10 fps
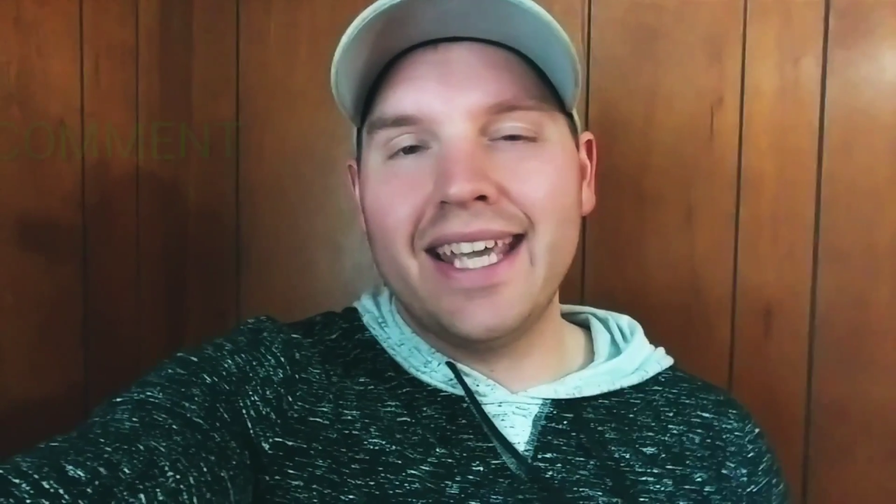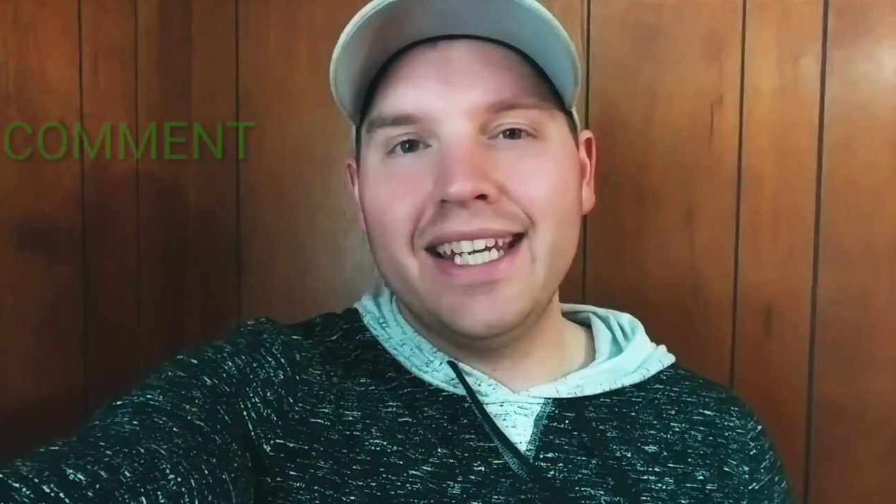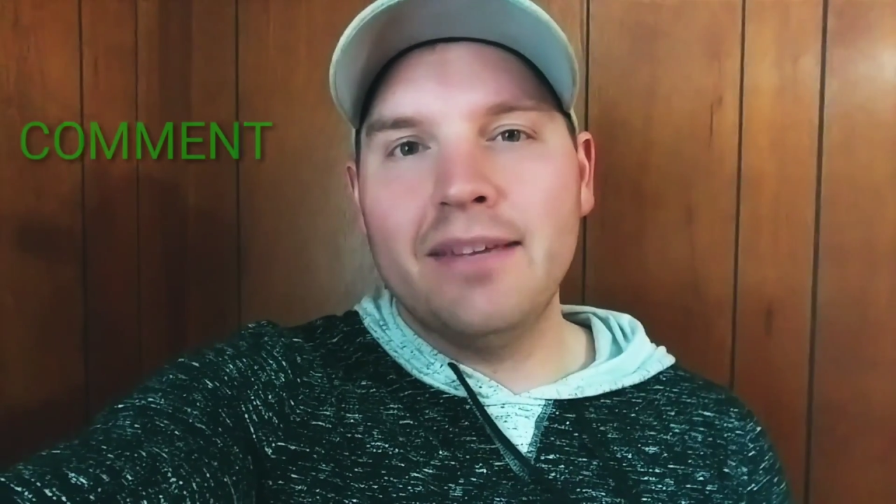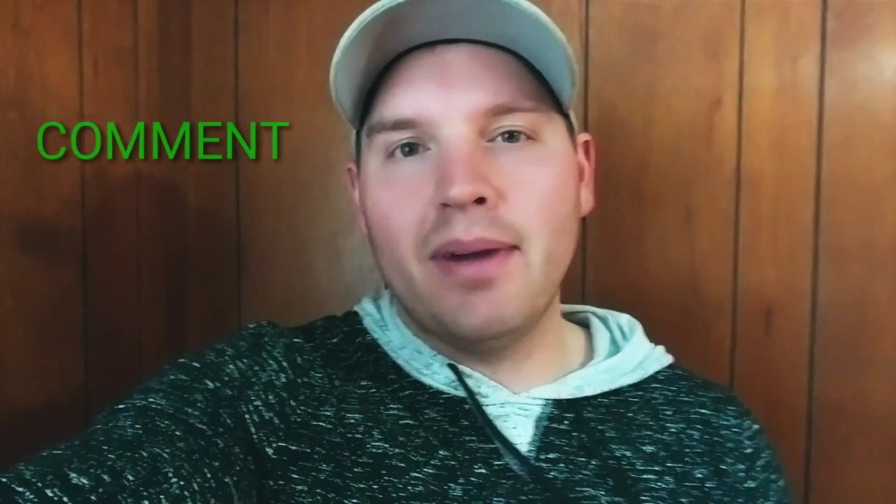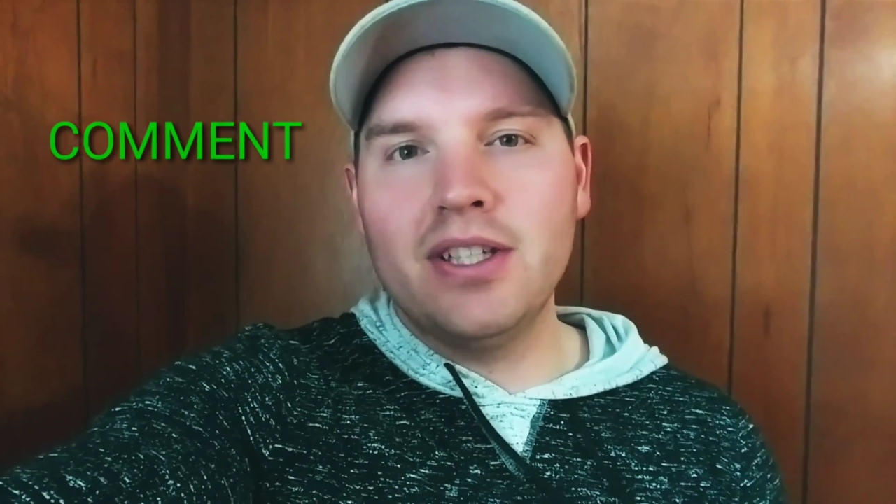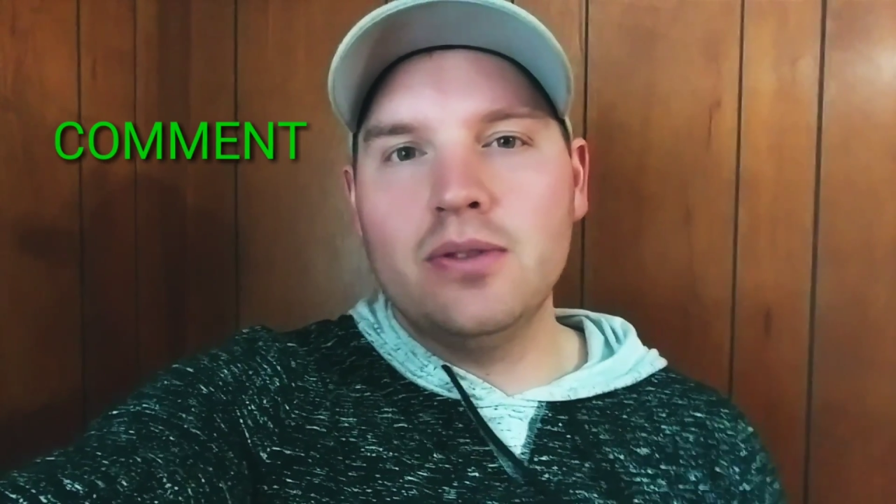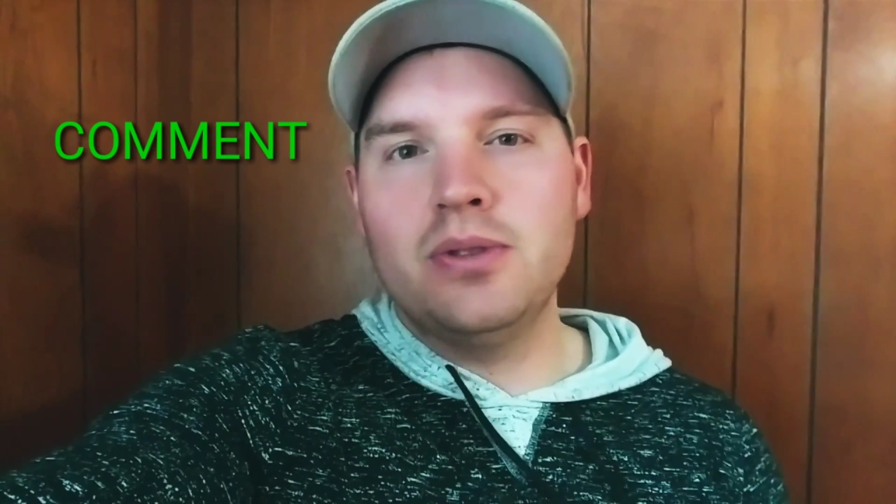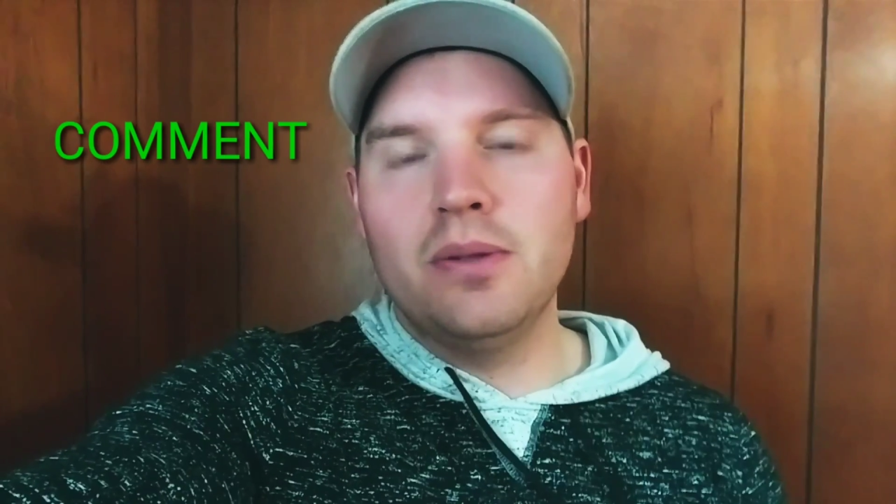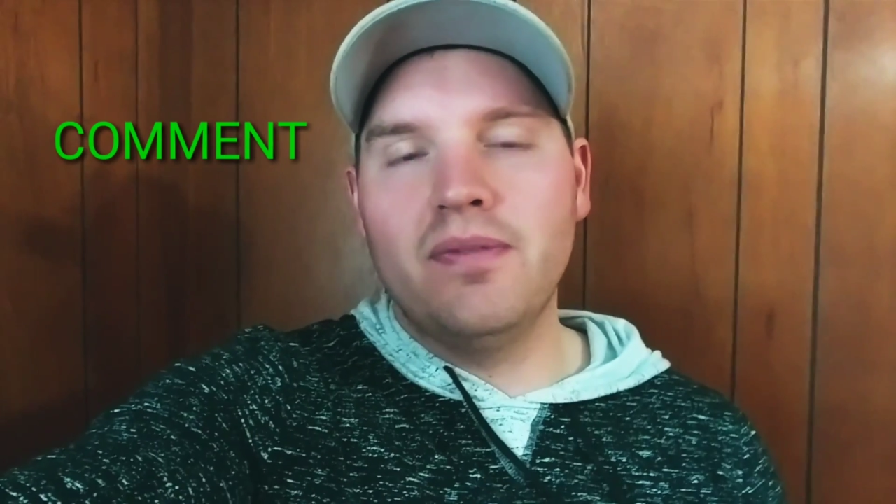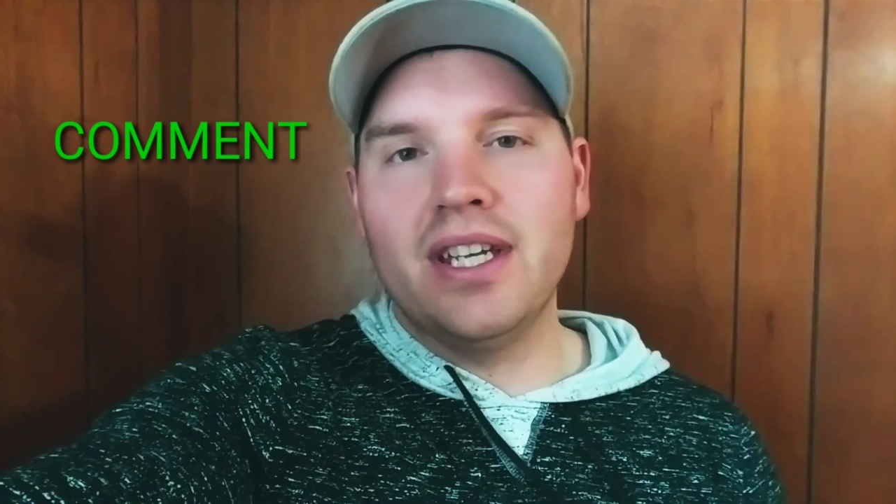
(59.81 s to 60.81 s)
any of my
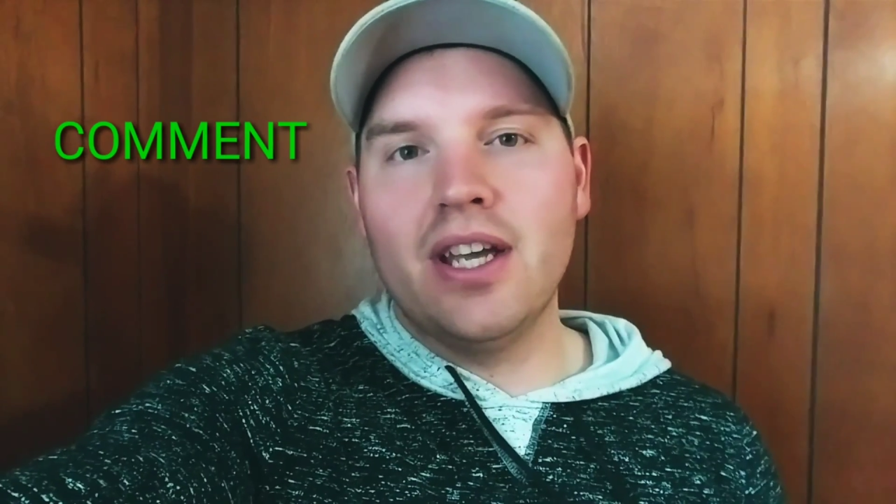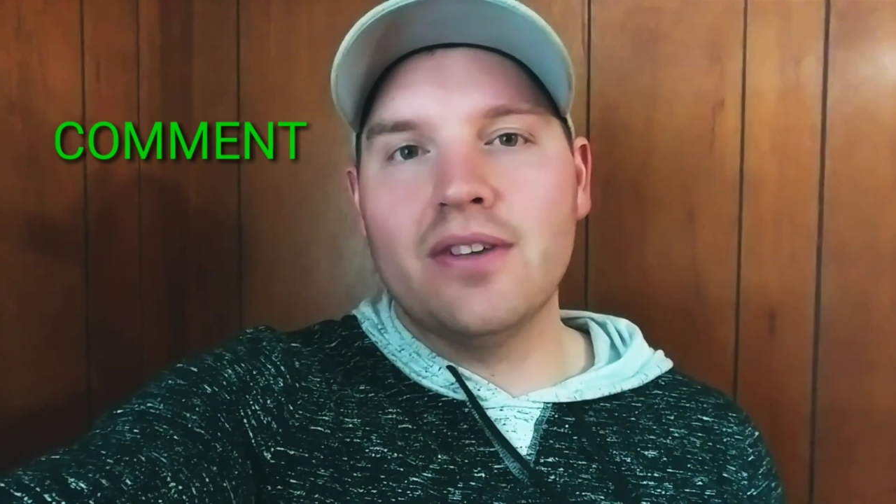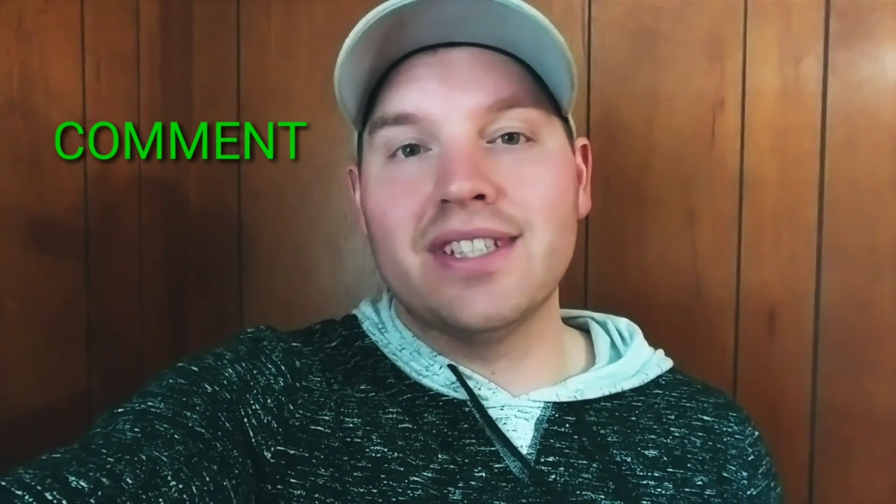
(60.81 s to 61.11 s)
YouTube videos,